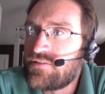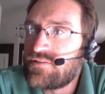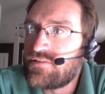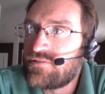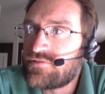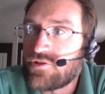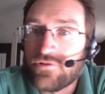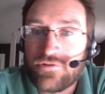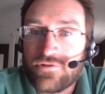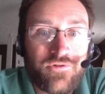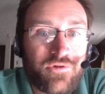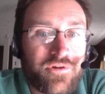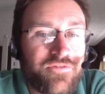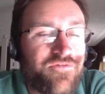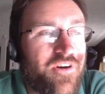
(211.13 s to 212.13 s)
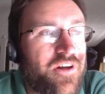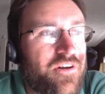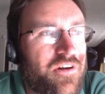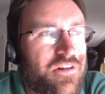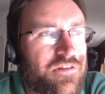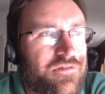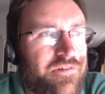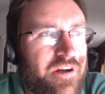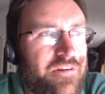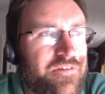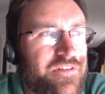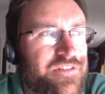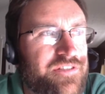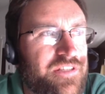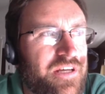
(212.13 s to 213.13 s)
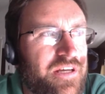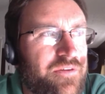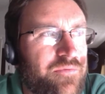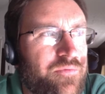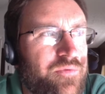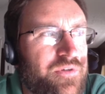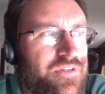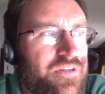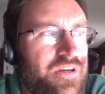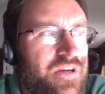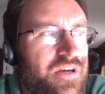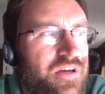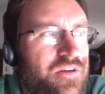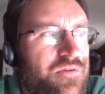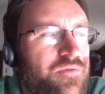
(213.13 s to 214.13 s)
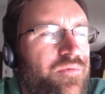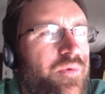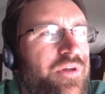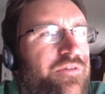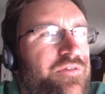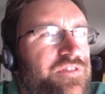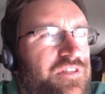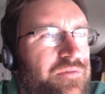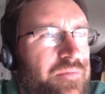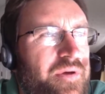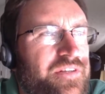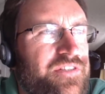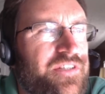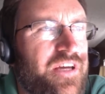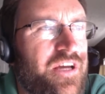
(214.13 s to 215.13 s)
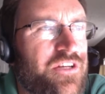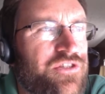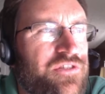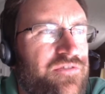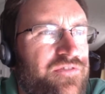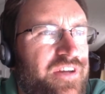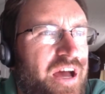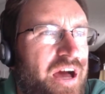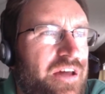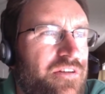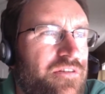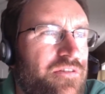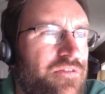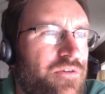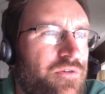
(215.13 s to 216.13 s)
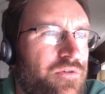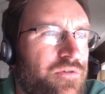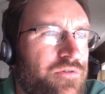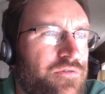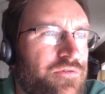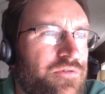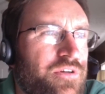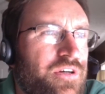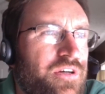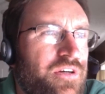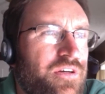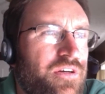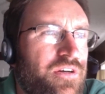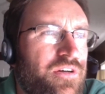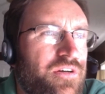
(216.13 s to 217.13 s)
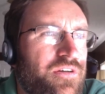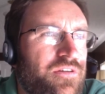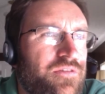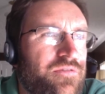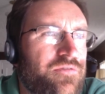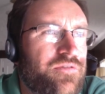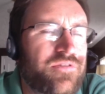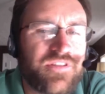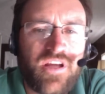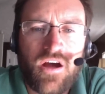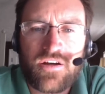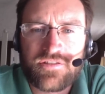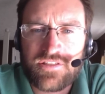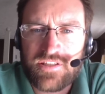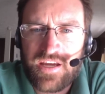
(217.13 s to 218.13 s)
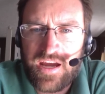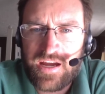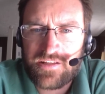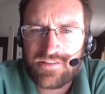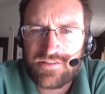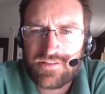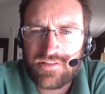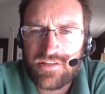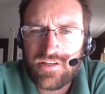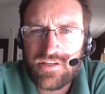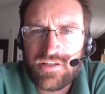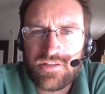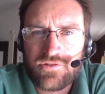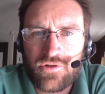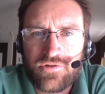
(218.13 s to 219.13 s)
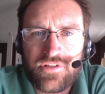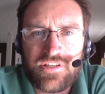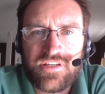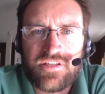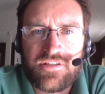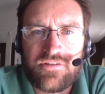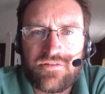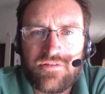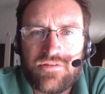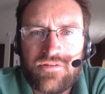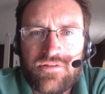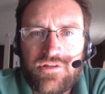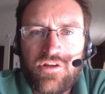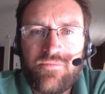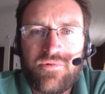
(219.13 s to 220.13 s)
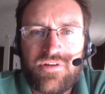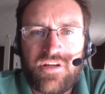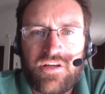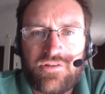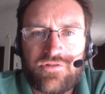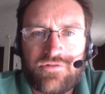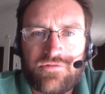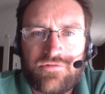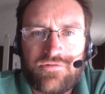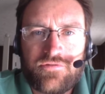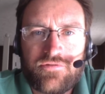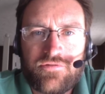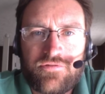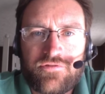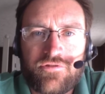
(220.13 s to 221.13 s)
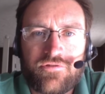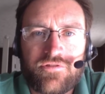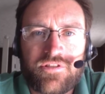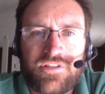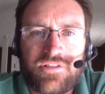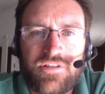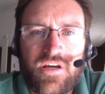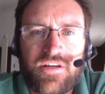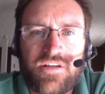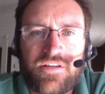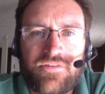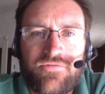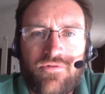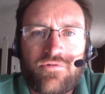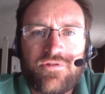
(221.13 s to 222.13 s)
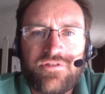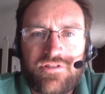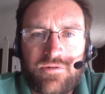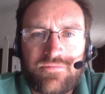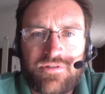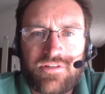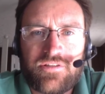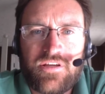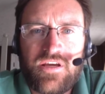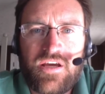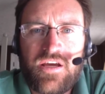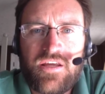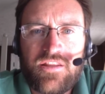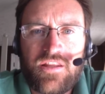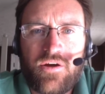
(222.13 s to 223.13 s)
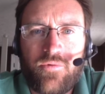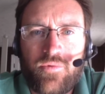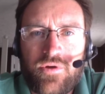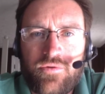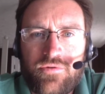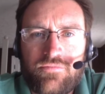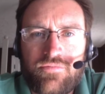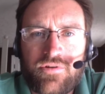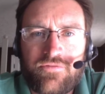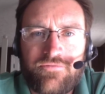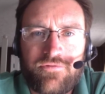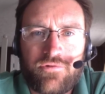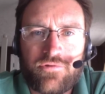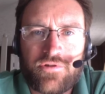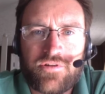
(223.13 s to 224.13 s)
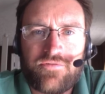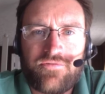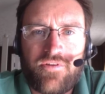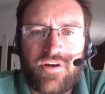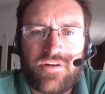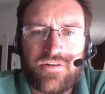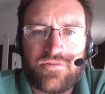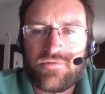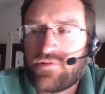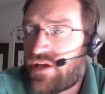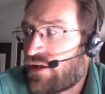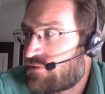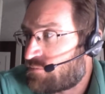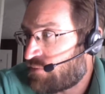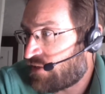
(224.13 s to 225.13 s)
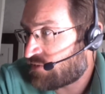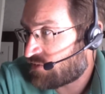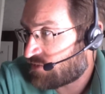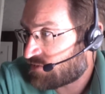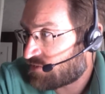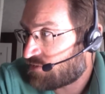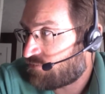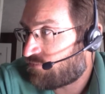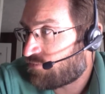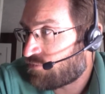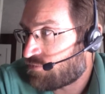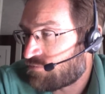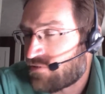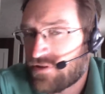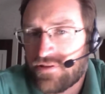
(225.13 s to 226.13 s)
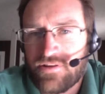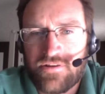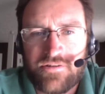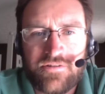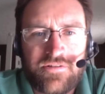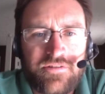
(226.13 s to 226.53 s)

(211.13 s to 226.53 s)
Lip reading: So there's flora and fauna all around us, and whether it's domestication of cattle or dogs and cats, it's already in human nature, certainly not a foreign subject, that we would bring flora and fauna, houseplants. I see a fern right there.